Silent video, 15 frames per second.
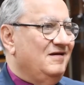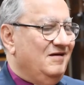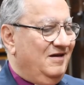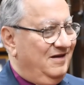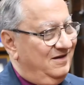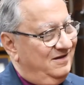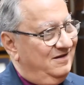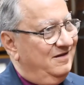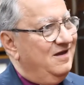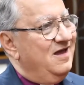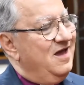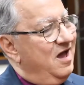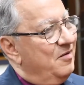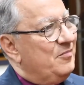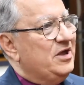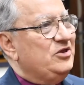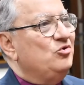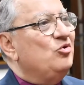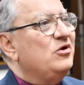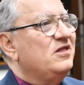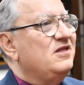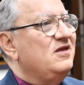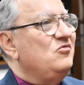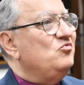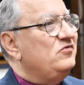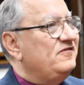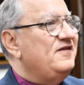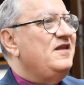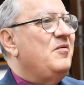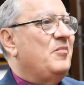a minority
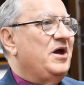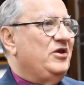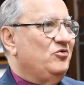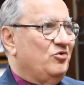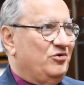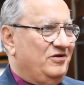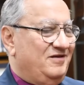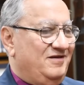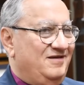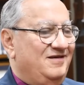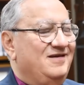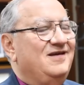within a minority.